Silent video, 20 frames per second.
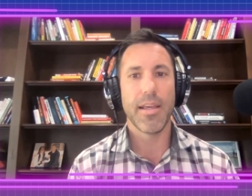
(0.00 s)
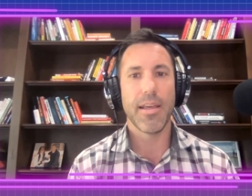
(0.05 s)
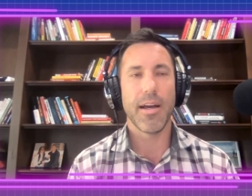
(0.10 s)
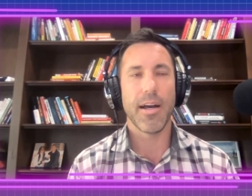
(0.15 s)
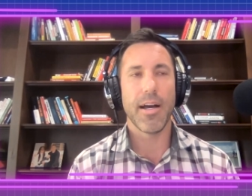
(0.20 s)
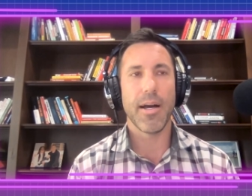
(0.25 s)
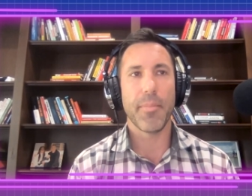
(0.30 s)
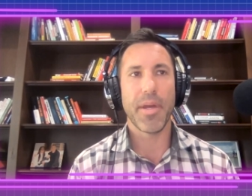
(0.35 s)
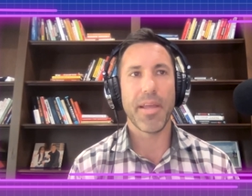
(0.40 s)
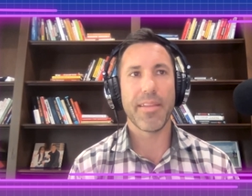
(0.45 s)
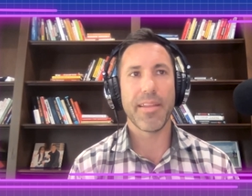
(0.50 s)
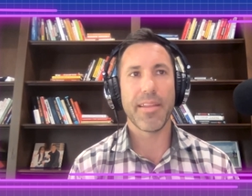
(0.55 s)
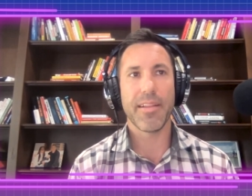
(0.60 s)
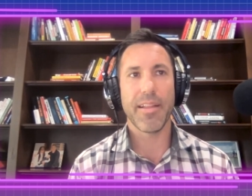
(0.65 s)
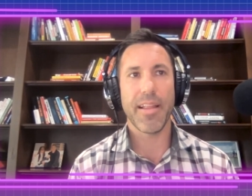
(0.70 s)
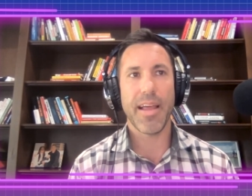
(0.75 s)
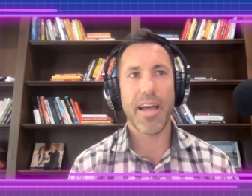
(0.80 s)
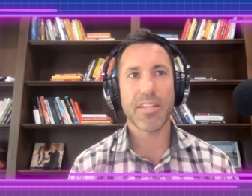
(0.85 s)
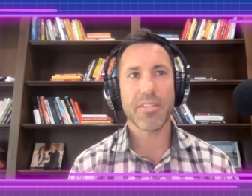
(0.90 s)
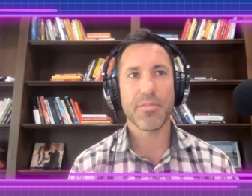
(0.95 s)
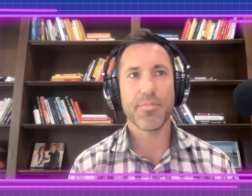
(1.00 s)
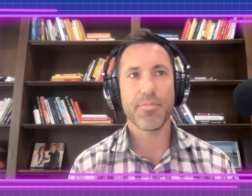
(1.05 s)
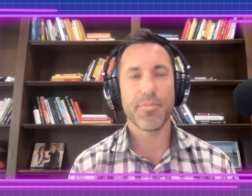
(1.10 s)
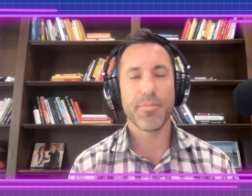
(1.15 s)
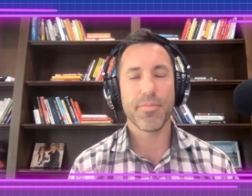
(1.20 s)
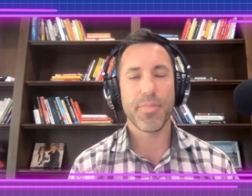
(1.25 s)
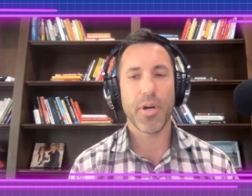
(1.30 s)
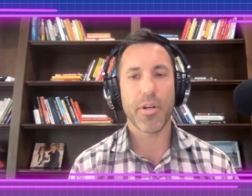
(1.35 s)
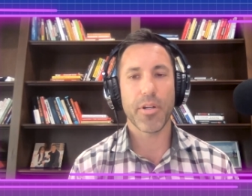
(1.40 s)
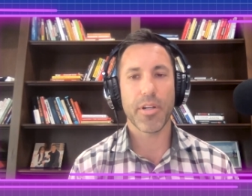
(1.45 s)
Um, and then the last
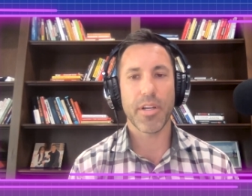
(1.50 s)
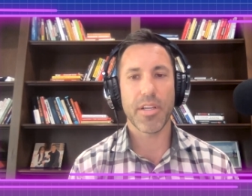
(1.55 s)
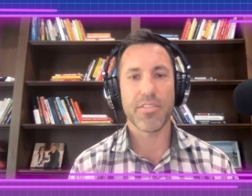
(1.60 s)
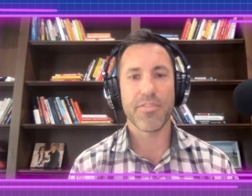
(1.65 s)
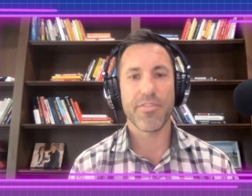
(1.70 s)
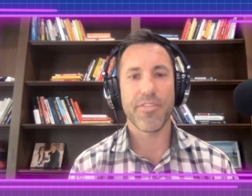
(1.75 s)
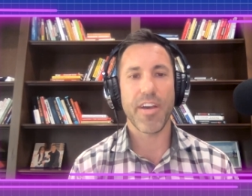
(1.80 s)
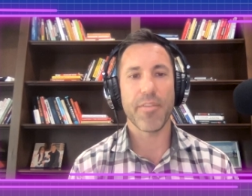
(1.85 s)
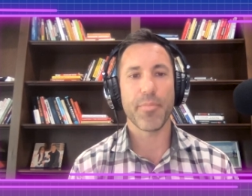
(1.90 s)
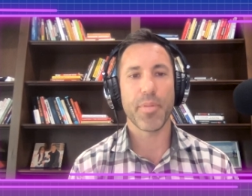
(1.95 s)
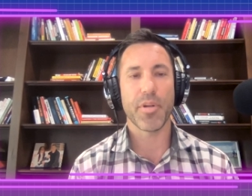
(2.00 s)
part is five